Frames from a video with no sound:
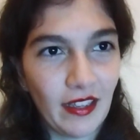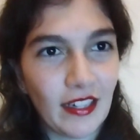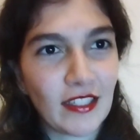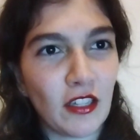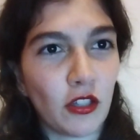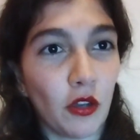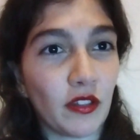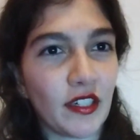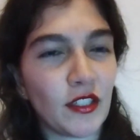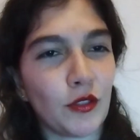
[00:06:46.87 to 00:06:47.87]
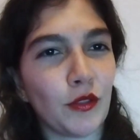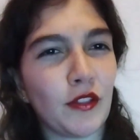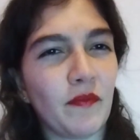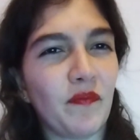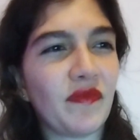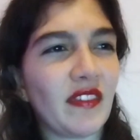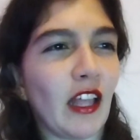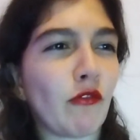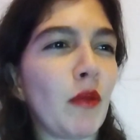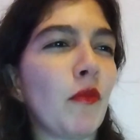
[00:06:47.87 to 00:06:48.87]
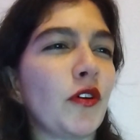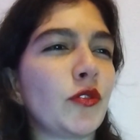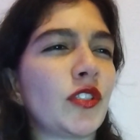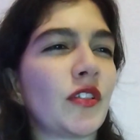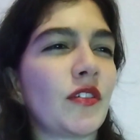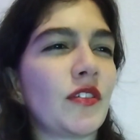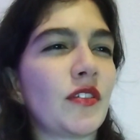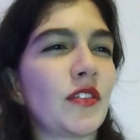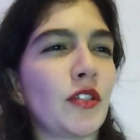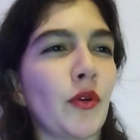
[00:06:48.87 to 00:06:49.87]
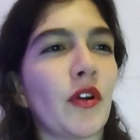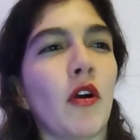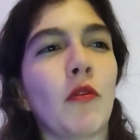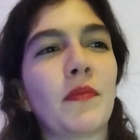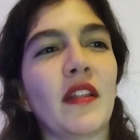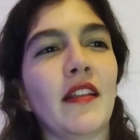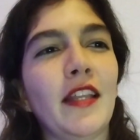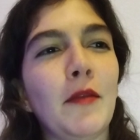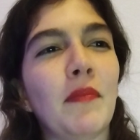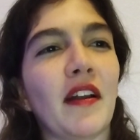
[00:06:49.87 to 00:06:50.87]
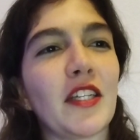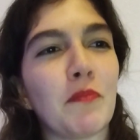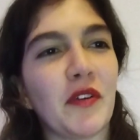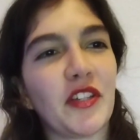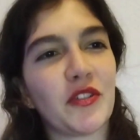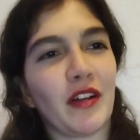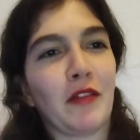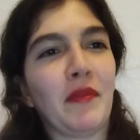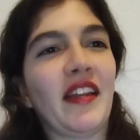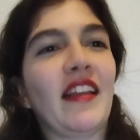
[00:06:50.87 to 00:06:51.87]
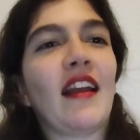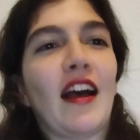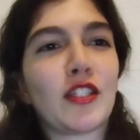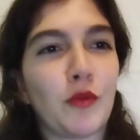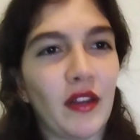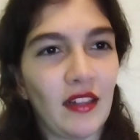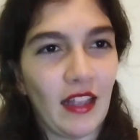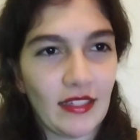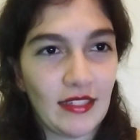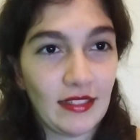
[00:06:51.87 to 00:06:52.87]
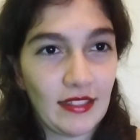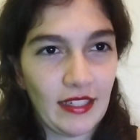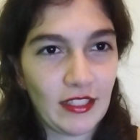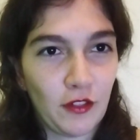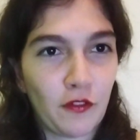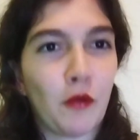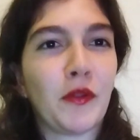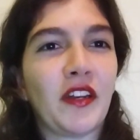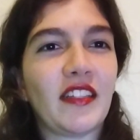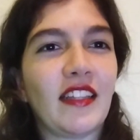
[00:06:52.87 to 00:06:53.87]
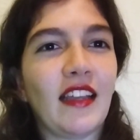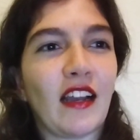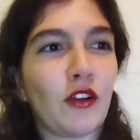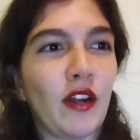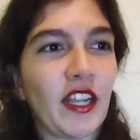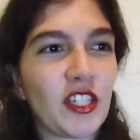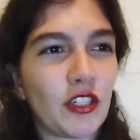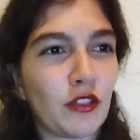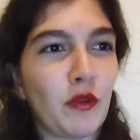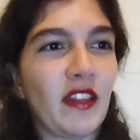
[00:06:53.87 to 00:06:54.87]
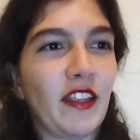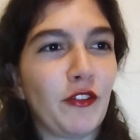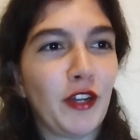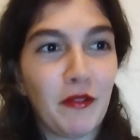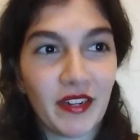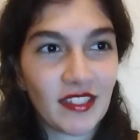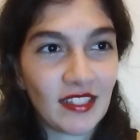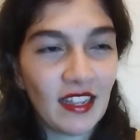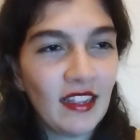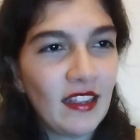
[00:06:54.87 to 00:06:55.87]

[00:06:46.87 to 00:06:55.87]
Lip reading: it is not understood that we must soak up the deep and spiritual meaning as well as the sense of community and connection with the universe